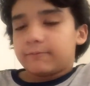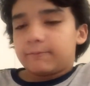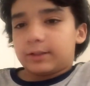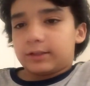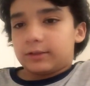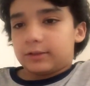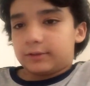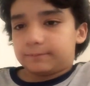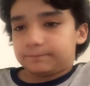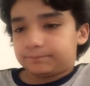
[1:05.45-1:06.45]
But
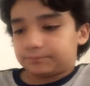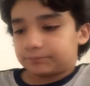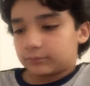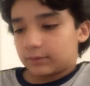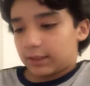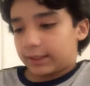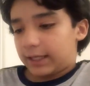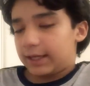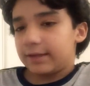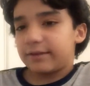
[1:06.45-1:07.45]
um, the
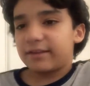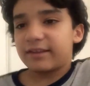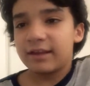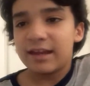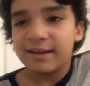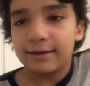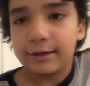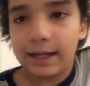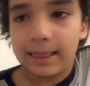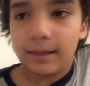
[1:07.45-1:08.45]
case,
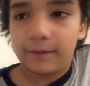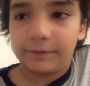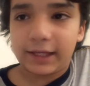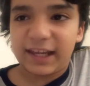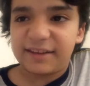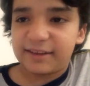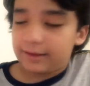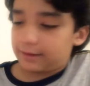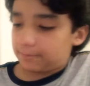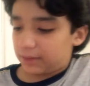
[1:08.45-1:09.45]
I love the case.
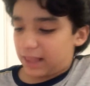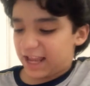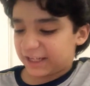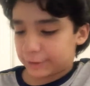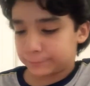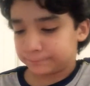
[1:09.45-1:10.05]
It's black.